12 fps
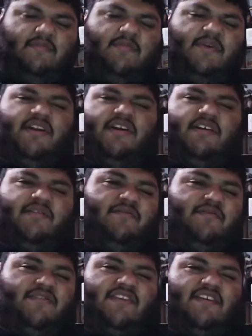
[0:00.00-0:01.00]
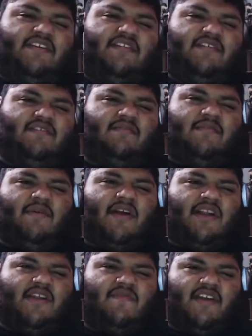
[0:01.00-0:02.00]
But we'll see. You know, maybe
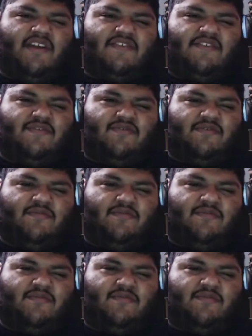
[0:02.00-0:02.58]
I'll give you guys a tour